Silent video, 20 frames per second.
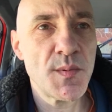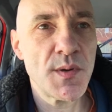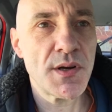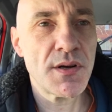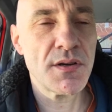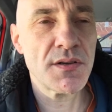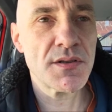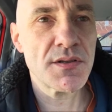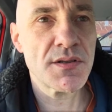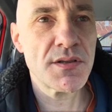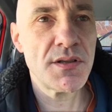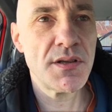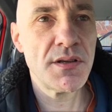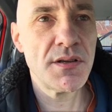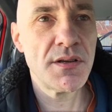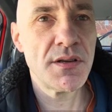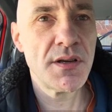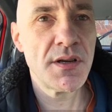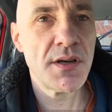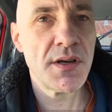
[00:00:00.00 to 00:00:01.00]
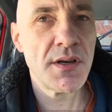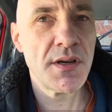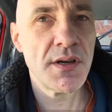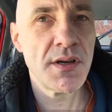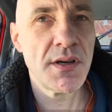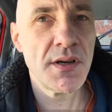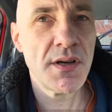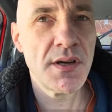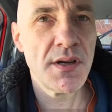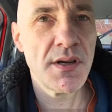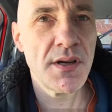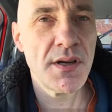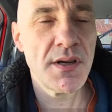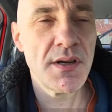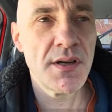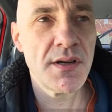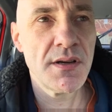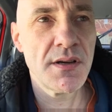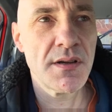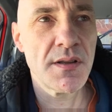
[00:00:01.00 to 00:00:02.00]
because the
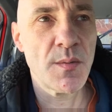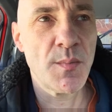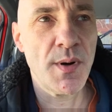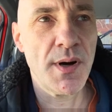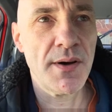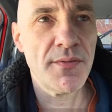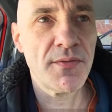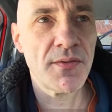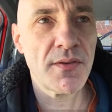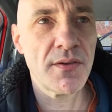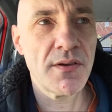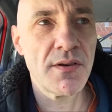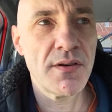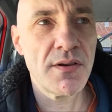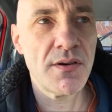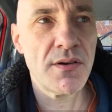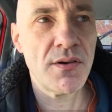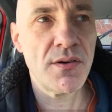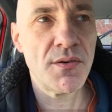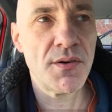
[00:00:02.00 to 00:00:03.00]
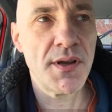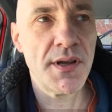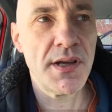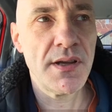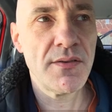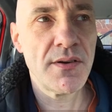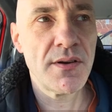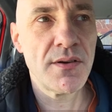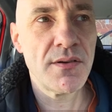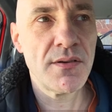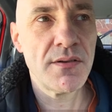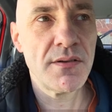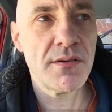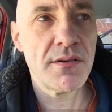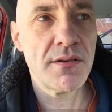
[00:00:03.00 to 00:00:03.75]
paths are uneven.